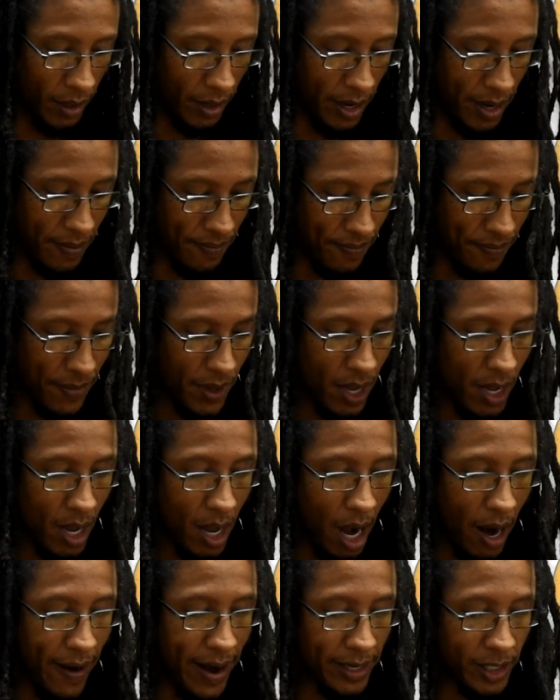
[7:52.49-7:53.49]
Okay?
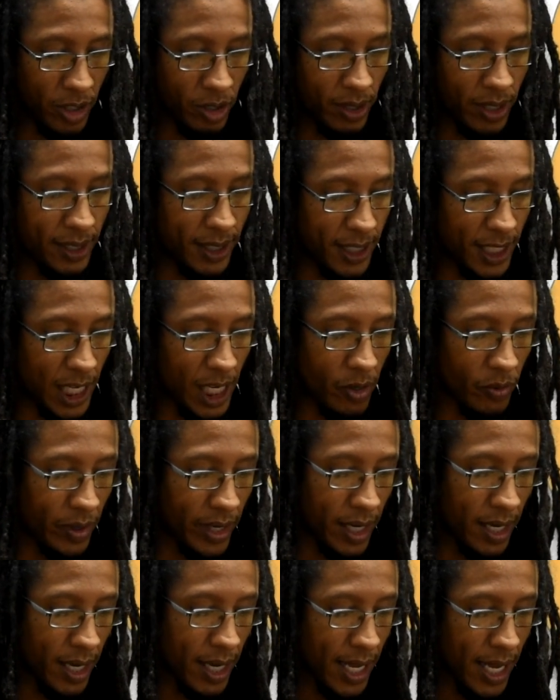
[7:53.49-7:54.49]
All right, so
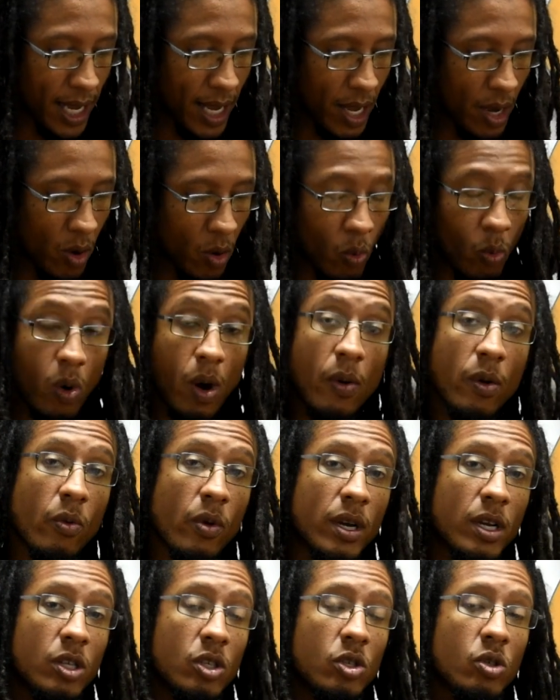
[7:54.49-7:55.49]
continuing, what we
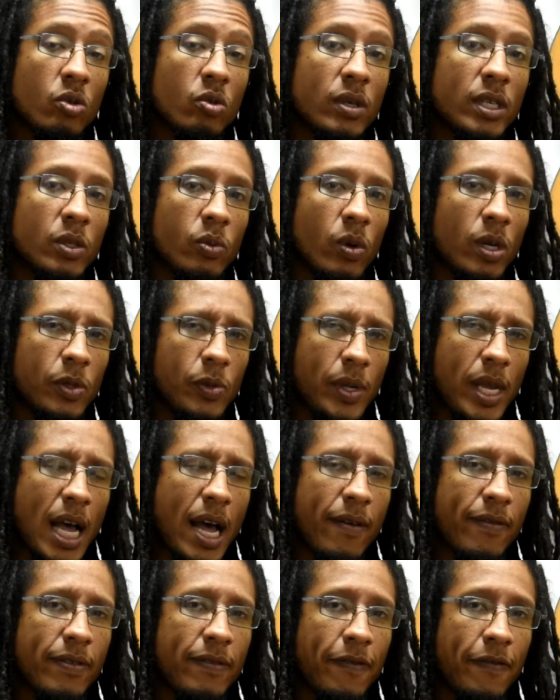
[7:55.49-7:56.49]
want to do is once we
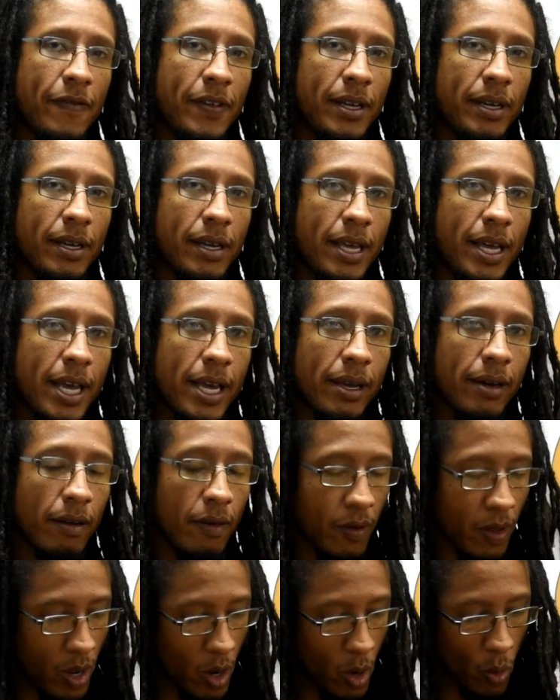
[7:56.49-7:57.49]
have the finger
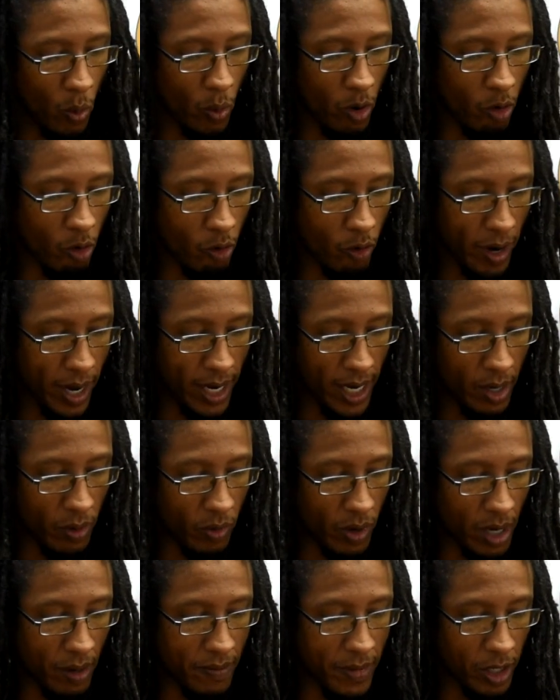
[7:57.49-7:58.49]
here, we really
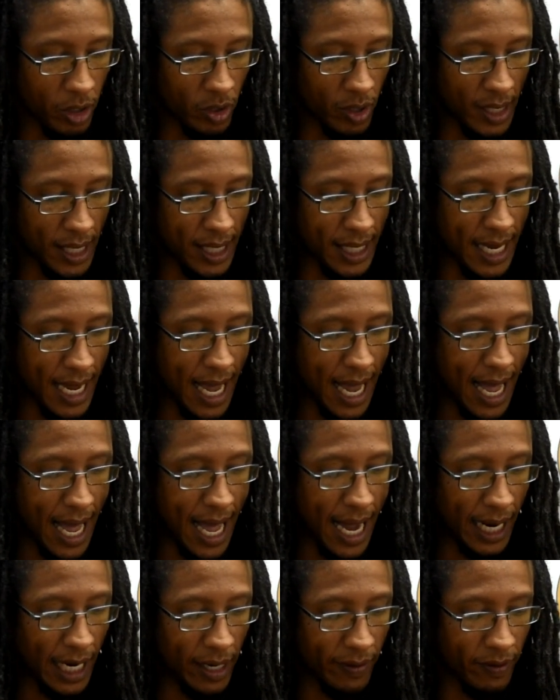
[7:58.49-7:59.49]
want to make sure that the
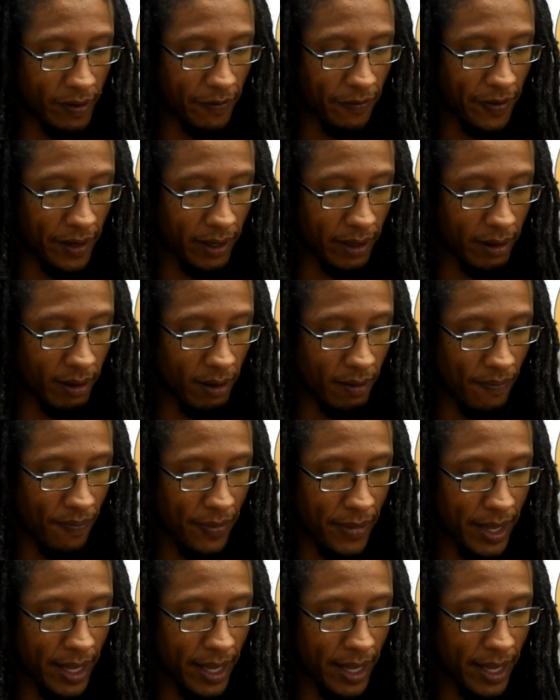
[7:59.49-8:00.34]
angle of the finger